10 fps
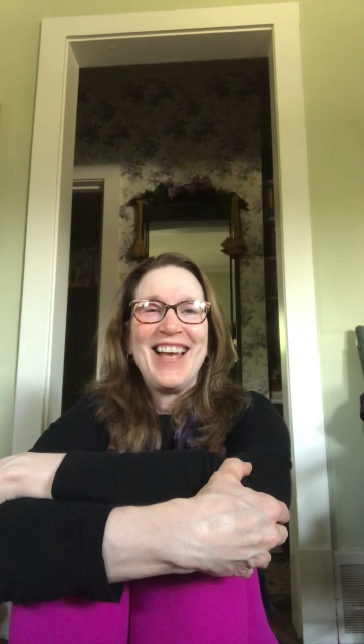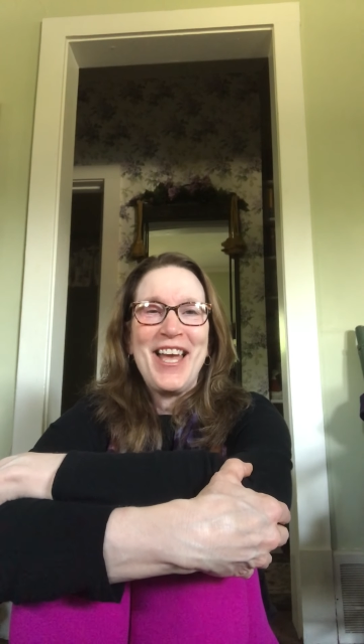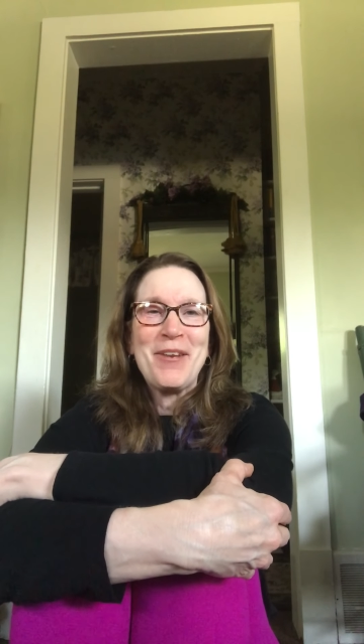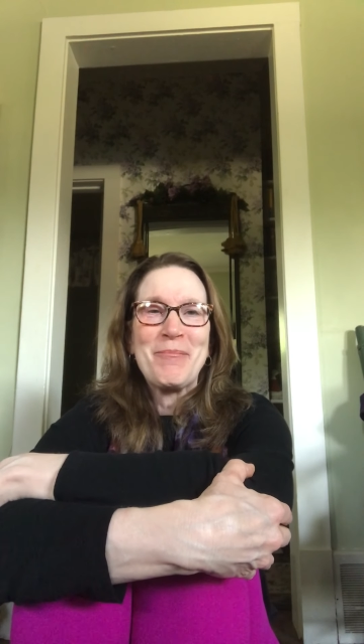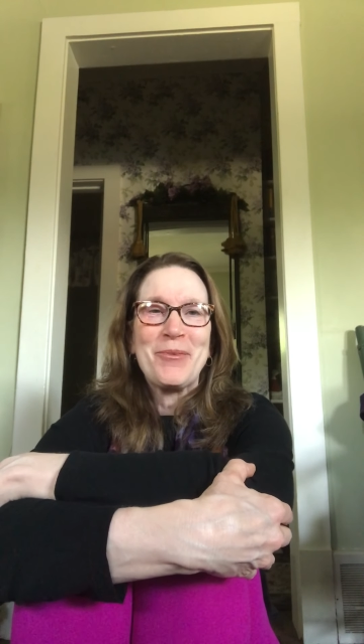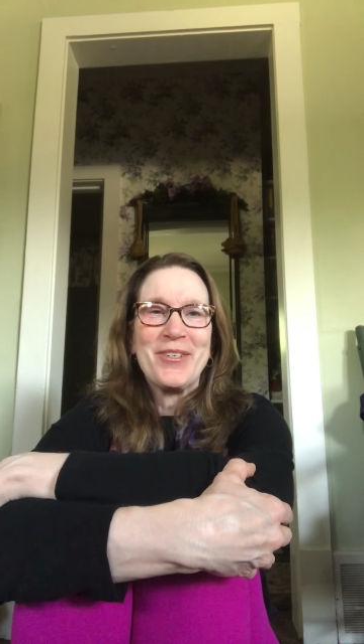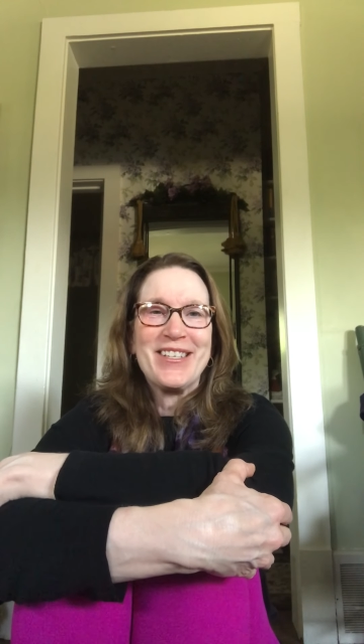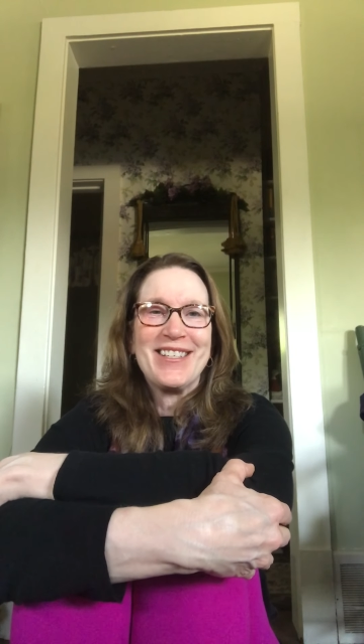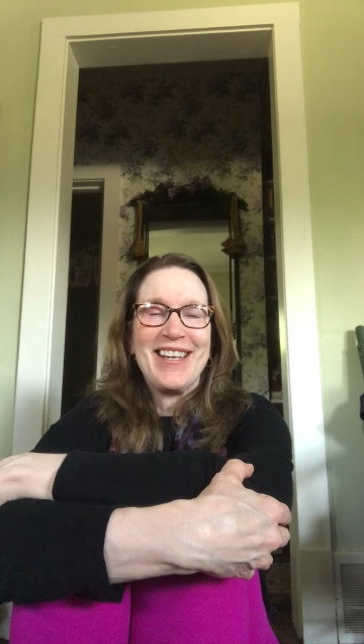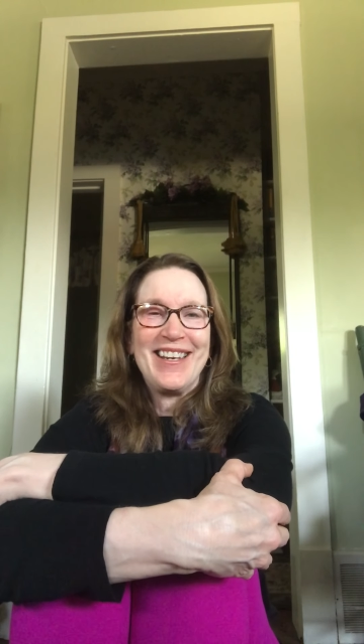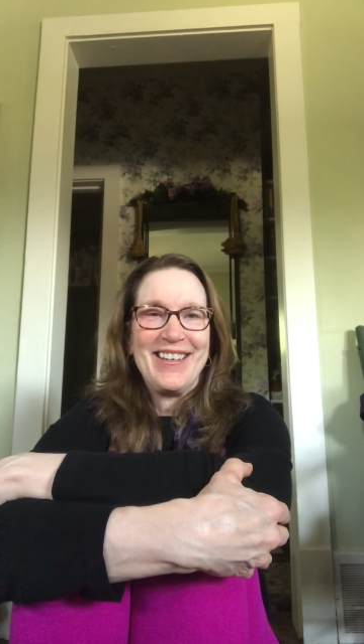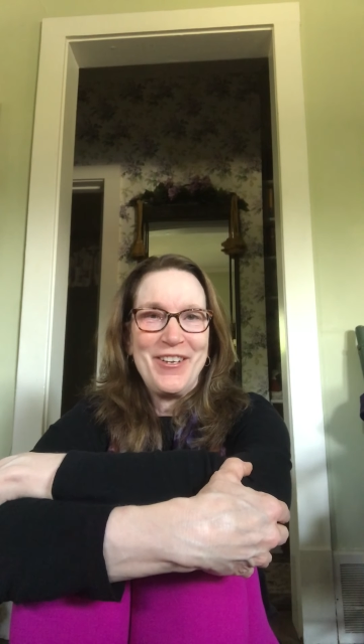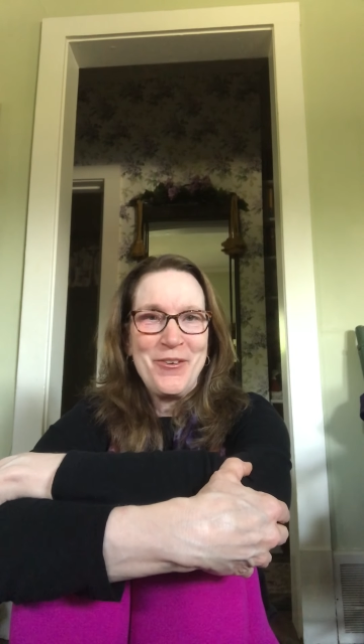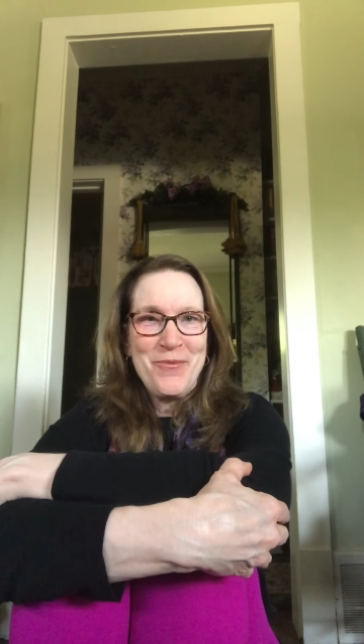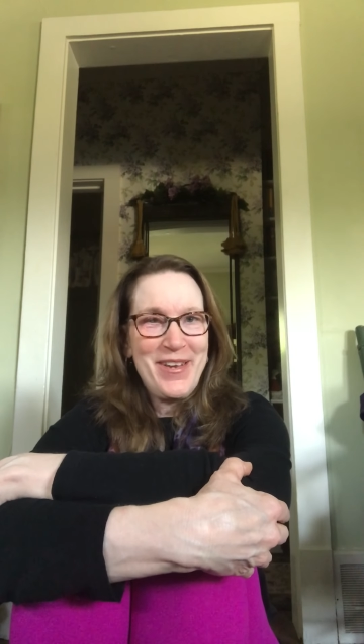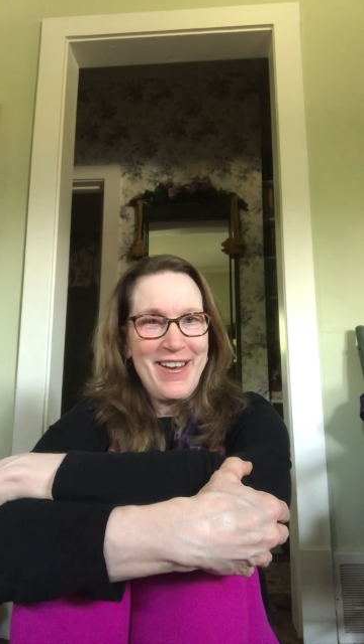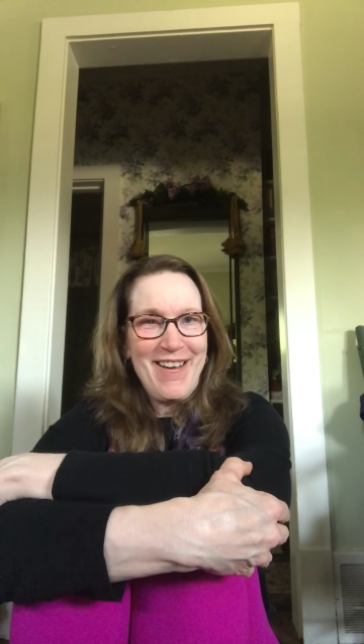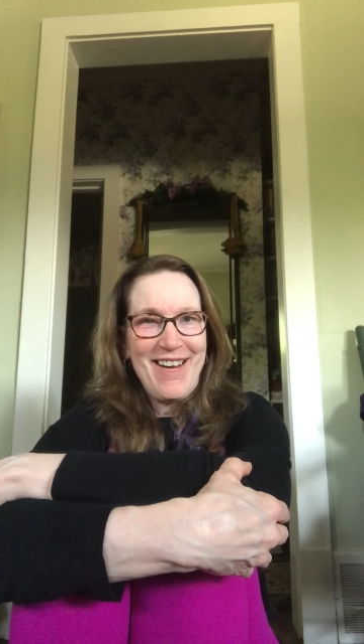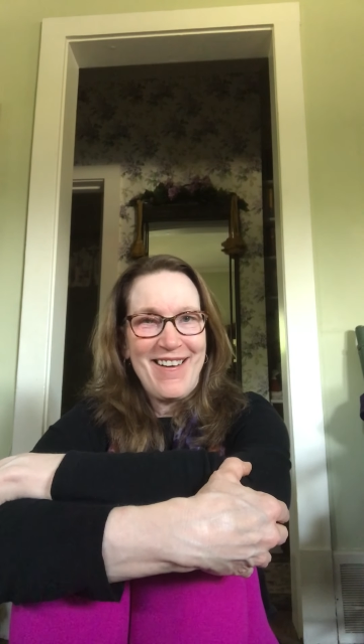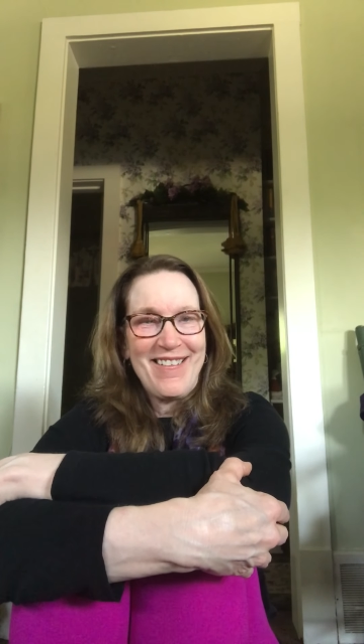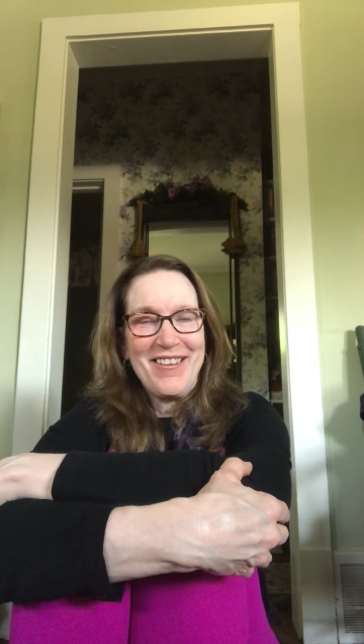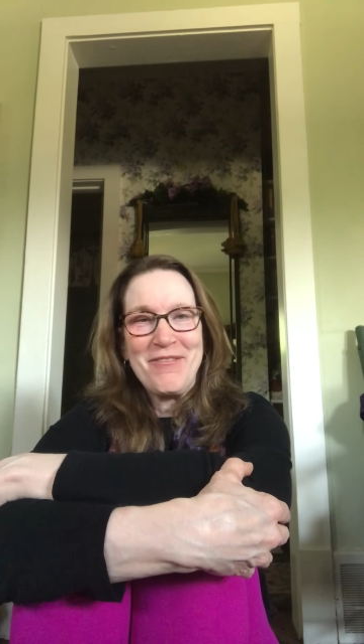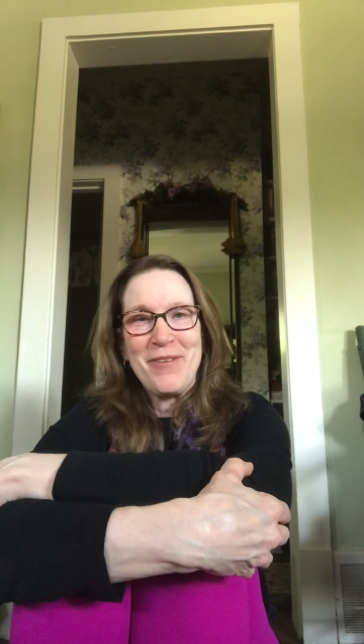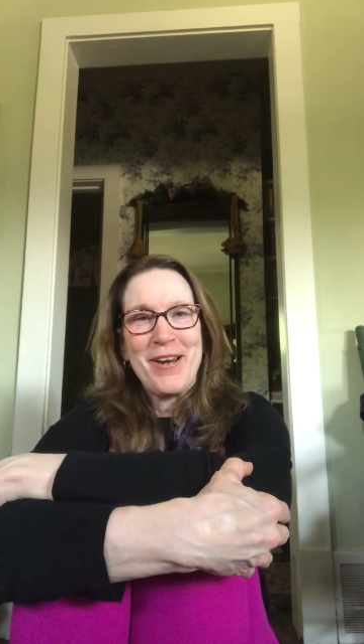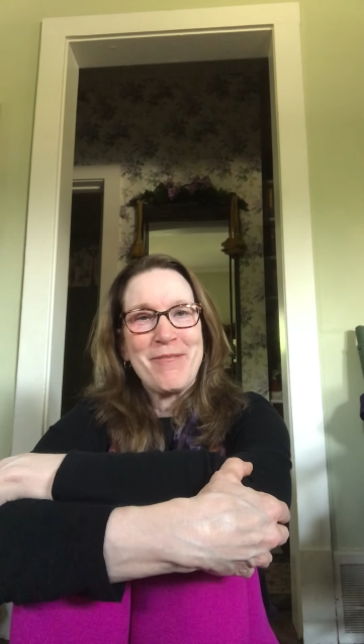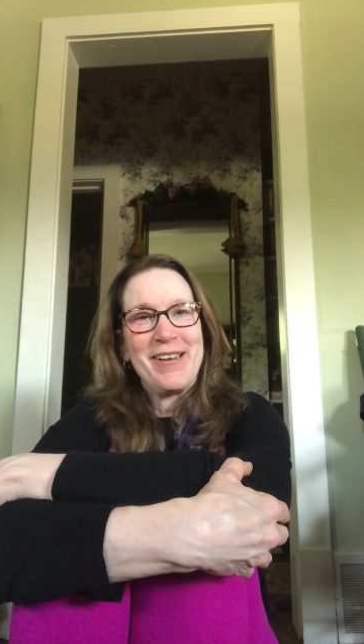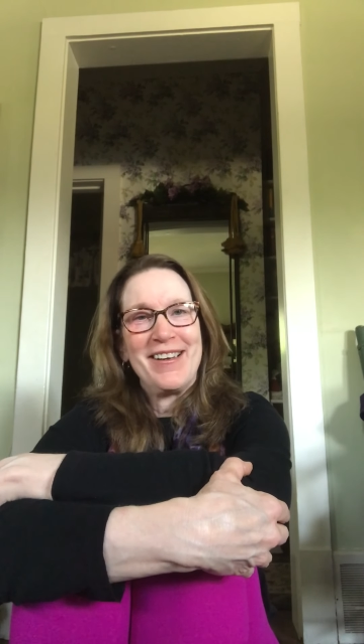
and appreciate who we are and where we